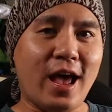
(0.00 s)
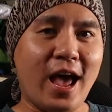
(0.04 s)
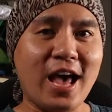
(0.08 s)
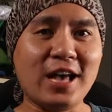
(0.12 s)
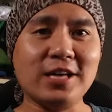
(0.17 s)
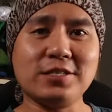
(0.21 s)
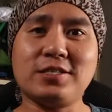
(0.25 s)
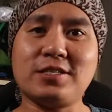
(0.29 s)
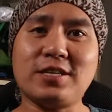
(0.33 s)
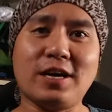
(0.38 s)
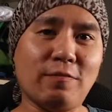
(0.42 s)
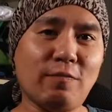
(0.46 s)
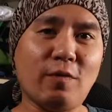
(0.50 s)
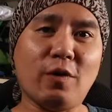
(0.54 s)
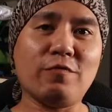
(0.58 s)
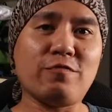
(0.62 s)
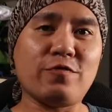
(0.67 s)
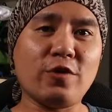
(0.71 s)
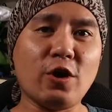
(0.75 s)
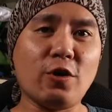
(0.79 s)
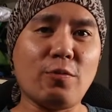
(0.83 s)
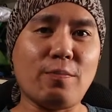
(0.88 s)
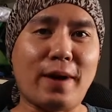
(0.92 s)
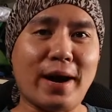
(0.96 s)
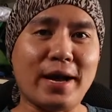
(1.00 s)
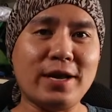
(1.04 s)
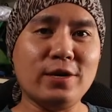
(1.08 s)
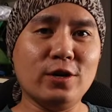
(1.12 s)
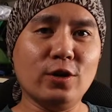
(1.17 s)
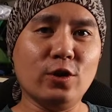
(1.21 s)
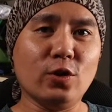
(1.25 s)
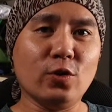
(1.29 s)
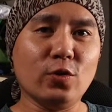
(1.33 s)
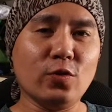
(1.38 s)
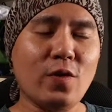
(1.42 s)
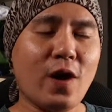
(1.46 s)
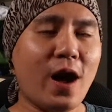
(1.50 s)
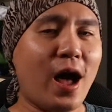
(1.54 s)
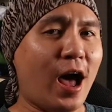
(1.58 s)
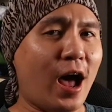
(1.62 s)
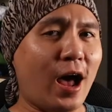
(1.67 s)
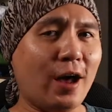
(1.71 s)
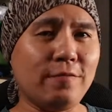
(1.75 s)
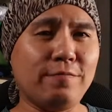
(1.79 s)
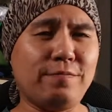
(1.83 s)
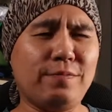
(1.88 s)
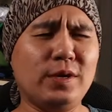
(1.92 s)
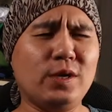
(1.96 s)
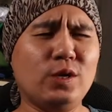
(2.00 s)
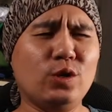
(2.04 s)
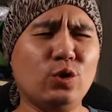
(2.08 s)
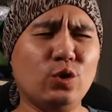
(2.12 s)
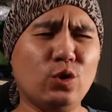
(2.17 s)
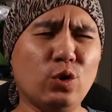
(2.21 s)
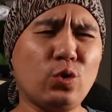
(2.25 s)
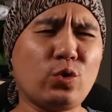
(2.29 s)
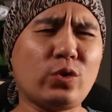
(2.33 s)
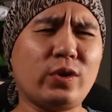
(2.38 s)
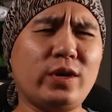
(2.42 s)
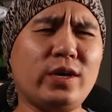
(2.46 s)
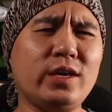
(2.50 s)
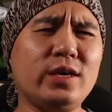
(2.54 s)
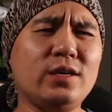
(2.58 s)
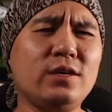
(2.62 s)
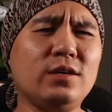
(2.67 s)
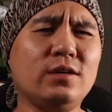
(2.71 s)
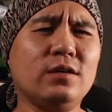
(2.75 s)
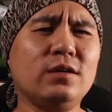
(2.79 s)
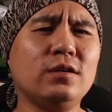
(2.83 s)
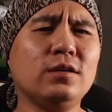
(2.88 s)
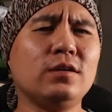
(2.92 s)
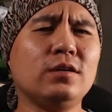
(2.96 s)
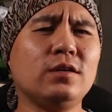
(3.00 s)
As some of you might know, I've been looking